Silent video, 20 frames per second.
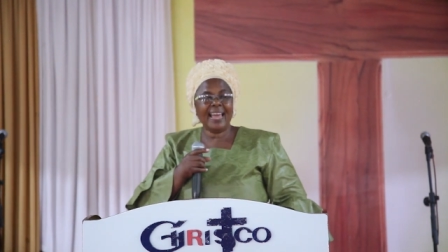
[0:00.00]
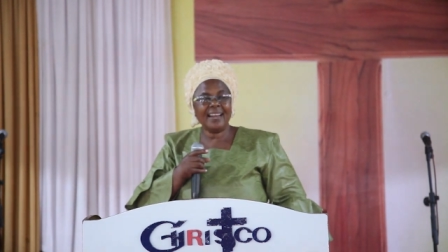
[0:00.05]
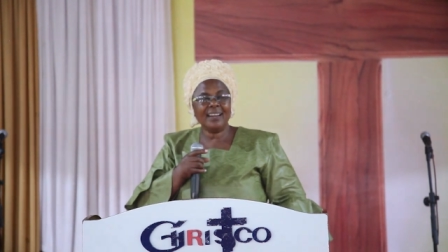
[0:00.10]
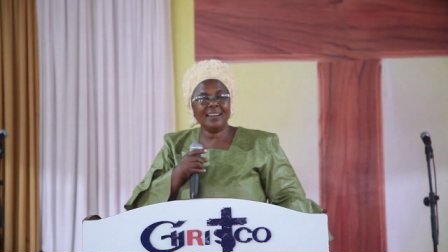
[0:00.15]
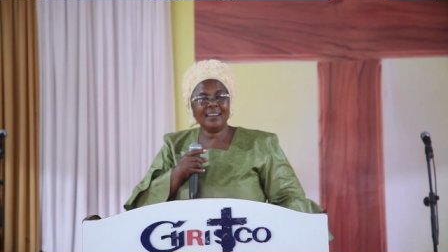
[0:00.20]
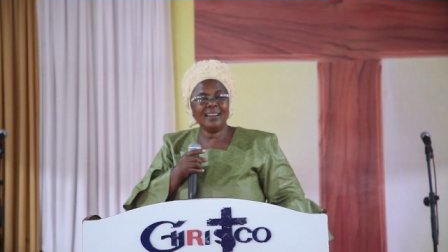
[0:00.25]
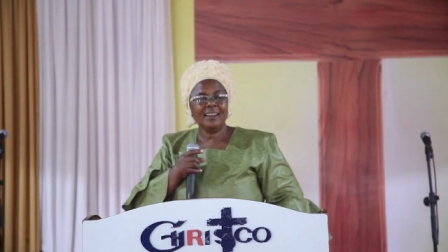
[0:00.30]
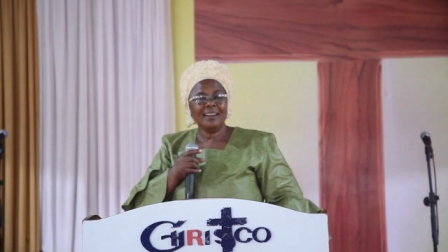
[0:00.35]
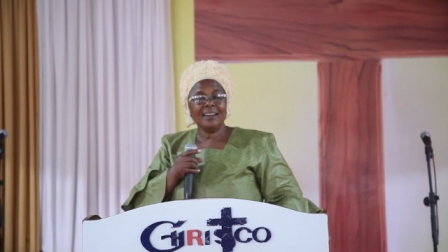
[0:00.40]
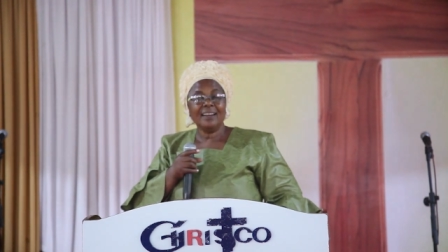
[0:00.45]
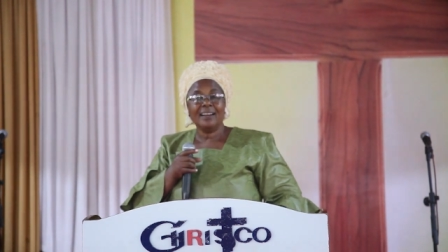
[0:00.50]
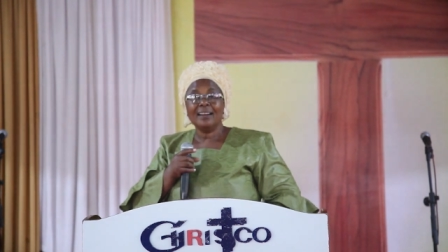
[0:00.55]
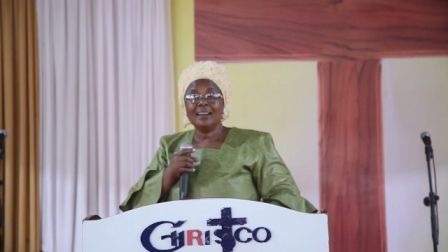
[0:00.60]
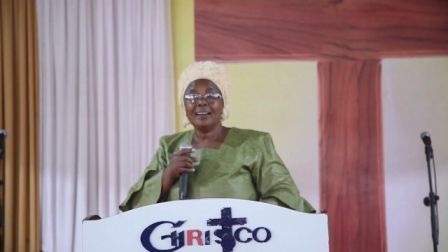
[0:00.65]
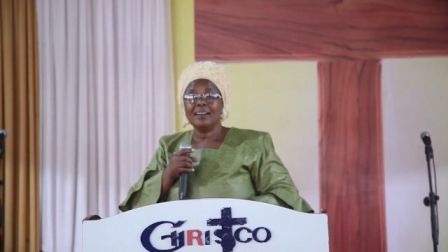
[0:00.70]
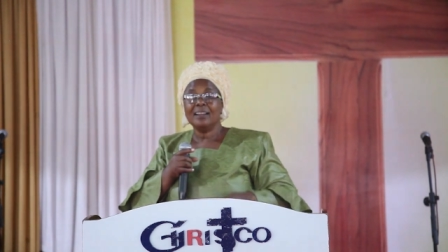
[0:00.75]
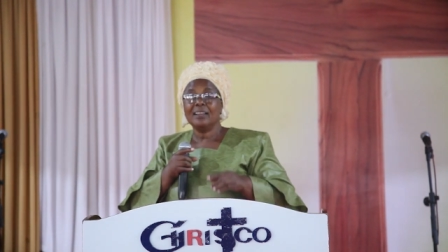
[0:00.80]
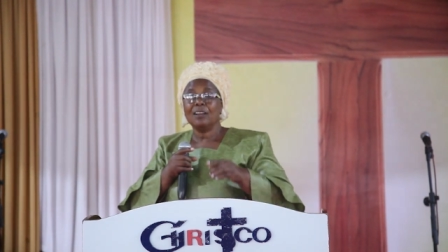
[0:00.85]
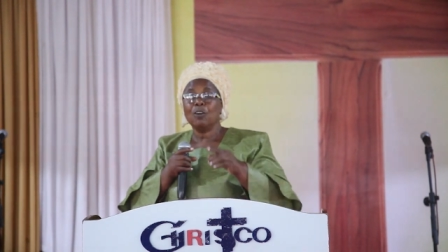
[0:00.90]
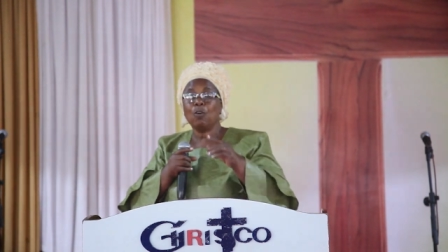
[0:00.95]
then
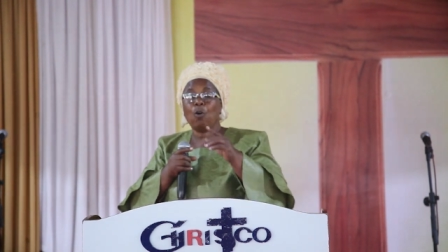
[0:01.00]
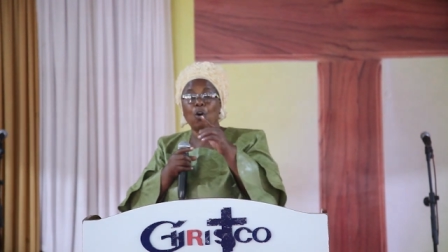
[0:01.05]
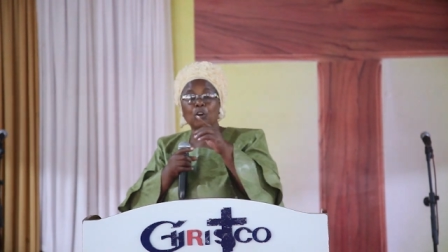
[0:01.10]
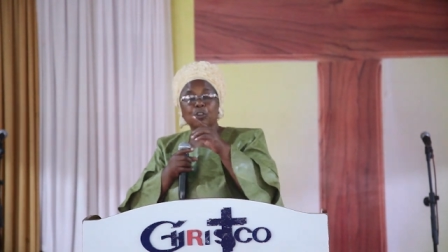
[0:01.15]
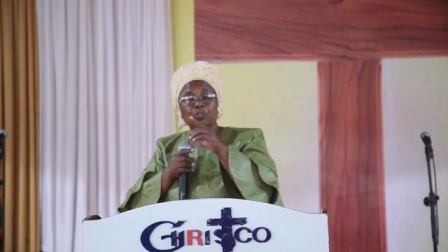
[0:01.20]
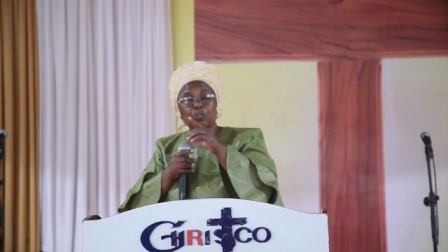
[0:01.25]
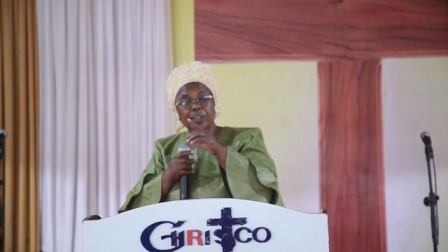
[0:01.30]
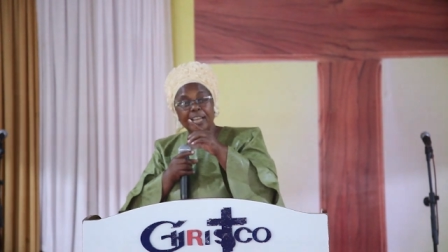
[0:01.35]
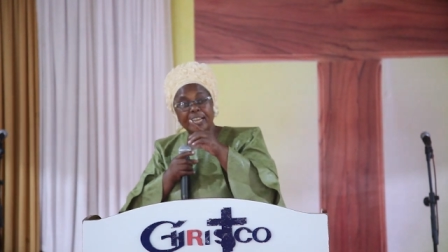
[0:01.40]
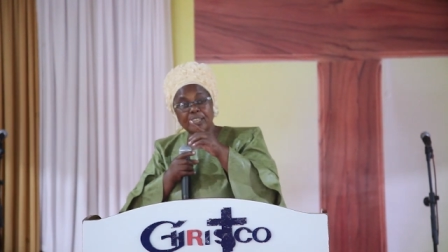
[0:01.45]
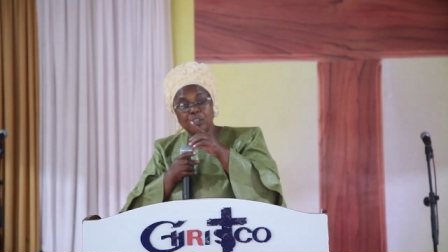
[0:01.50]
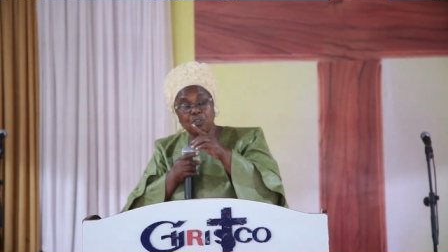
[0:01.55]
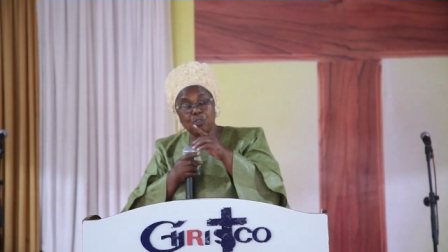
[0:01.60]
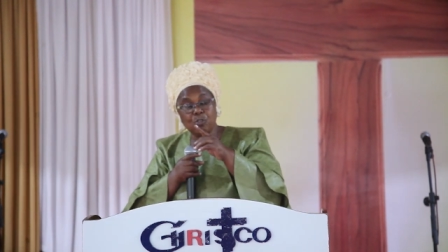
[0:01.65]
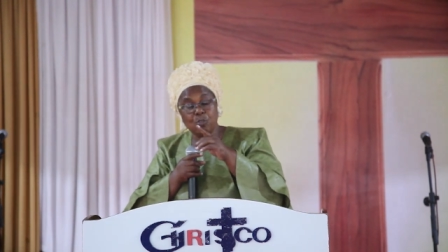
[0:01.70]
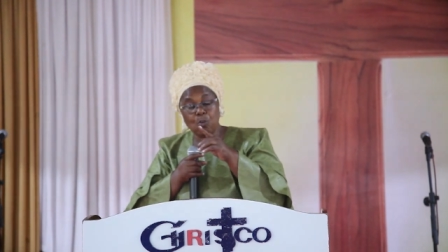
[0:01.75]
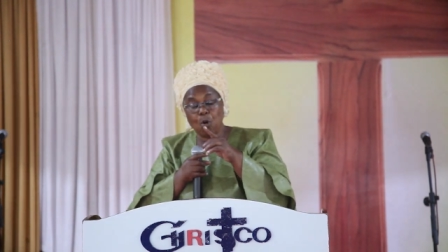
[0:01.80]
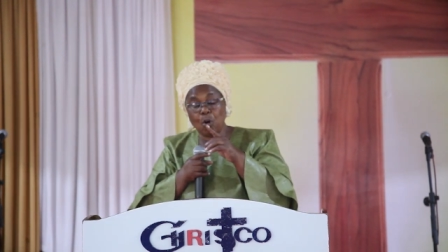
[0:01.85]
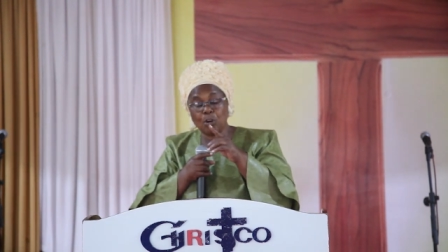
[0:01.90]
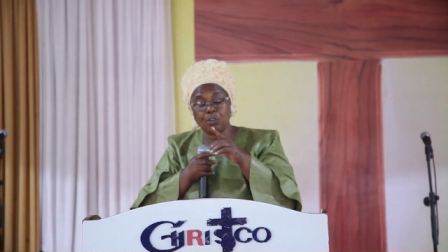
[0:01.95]
go to
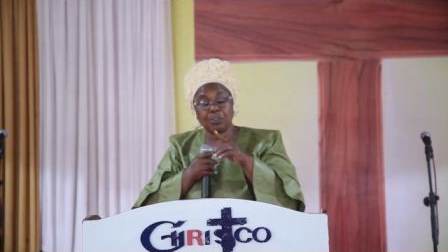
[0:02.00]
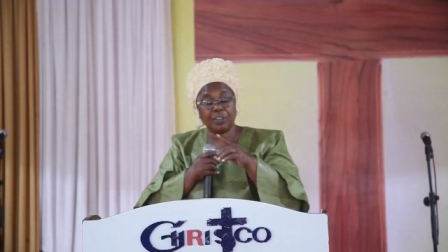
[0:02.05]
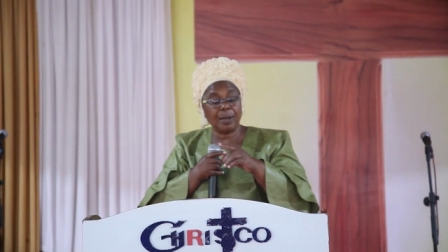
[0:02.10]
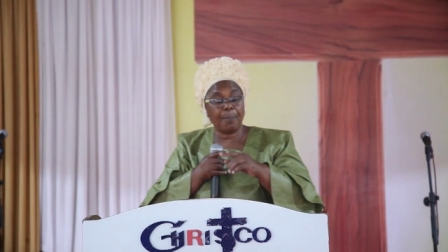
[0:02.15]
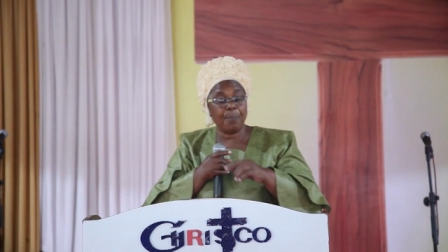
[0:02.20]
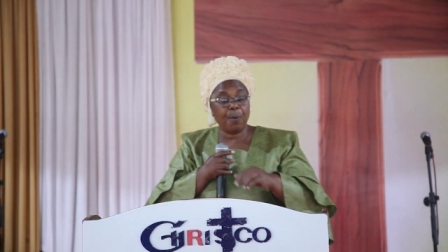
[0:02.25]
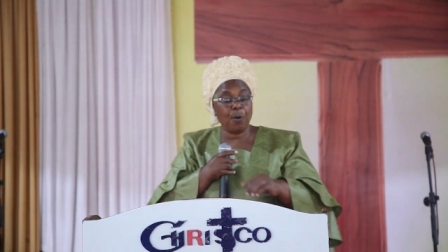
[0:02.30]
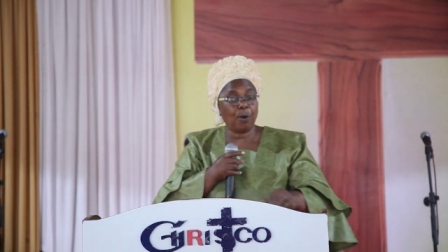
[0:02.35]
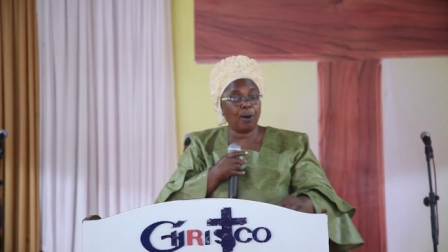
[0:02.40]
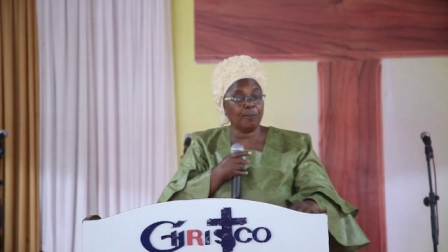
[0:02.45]
the